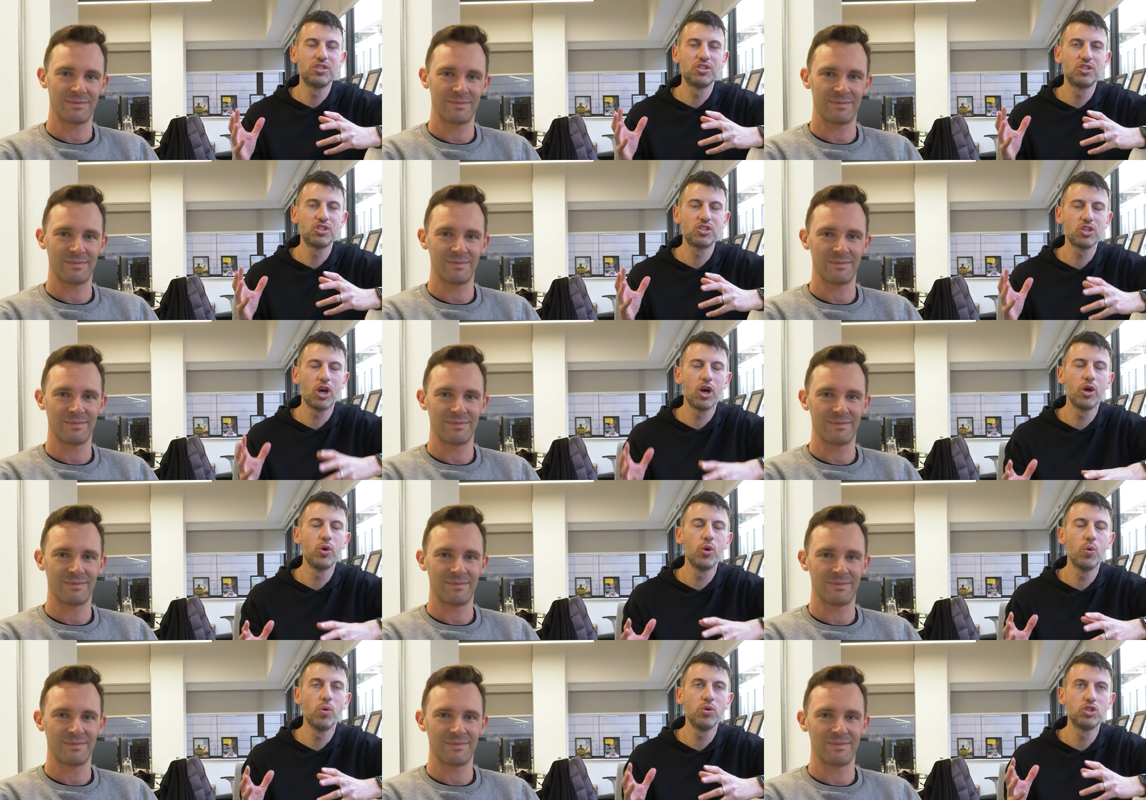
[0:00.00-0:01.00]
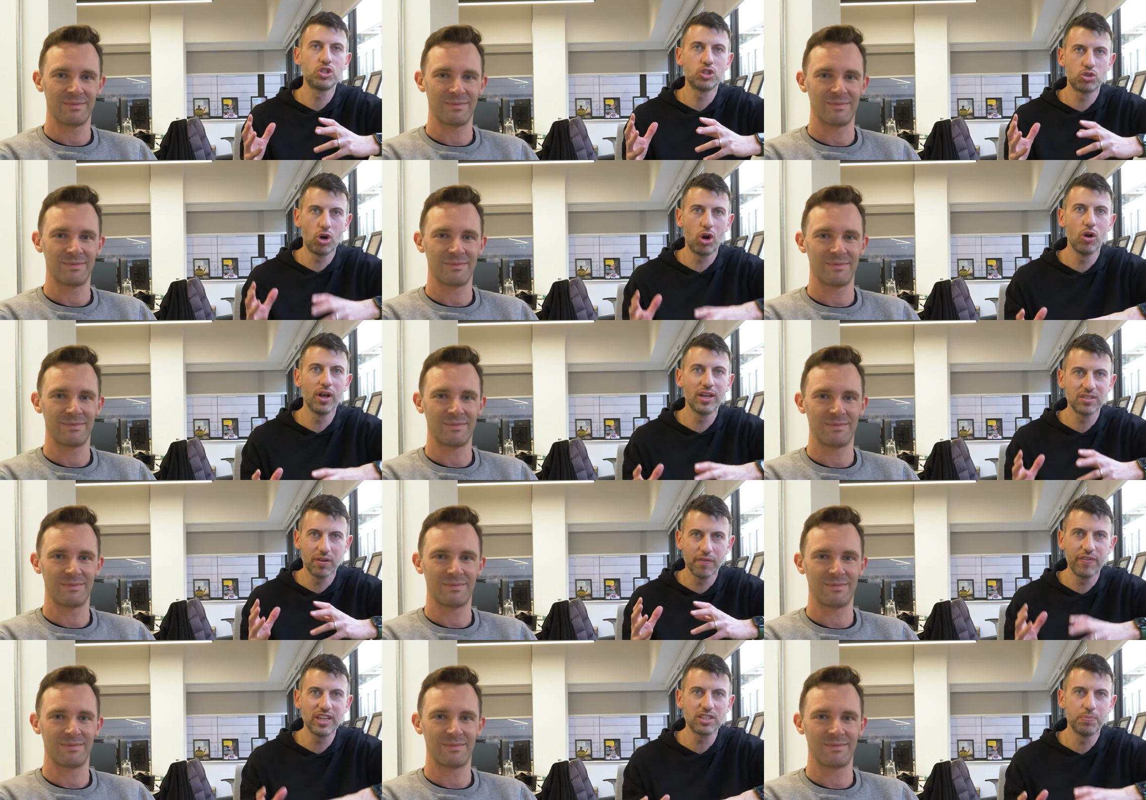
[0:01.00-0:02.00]
Speaker 1: so strong
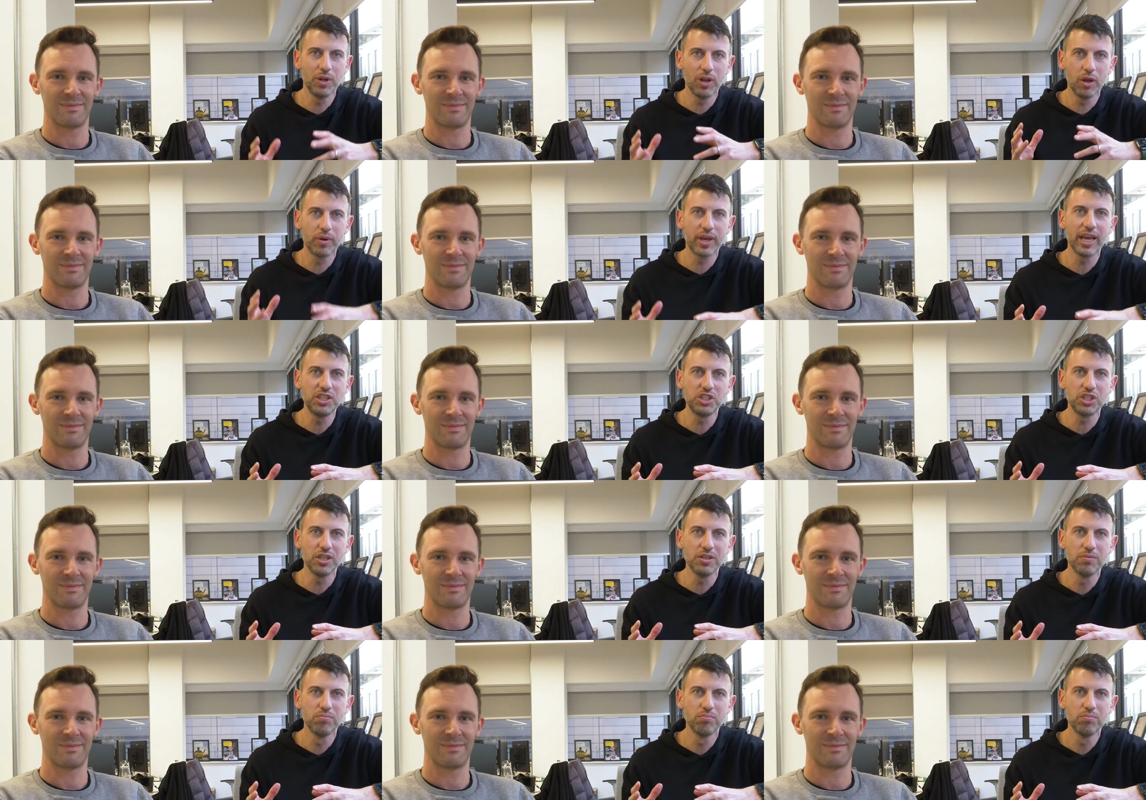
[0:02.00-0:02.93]
as an investment location.